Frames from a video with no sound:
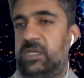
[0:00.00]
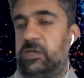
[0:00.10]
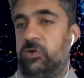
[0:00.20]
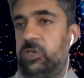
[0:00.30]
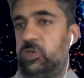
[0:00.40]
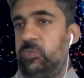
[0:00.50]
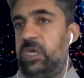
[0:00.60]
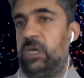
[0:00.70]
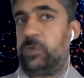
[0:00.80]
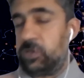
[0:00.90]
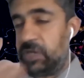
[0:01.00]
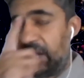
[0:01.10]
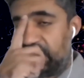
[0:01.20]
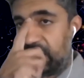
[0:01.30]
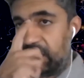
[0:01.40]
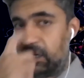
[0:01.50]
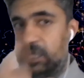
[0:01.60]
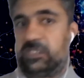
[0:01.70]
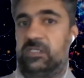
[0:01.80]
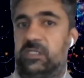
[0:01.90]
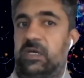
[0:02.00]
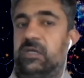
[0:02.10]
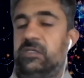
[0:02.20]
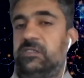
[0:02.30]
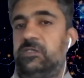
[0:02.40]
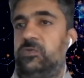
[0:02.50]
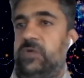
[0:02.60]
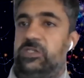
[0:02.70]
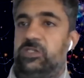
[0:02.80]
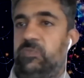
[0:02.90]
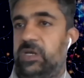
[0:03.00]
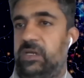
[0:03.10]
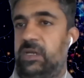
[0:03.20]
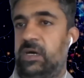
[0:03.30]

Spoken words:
that are going to be able to navigate not just the current situation, but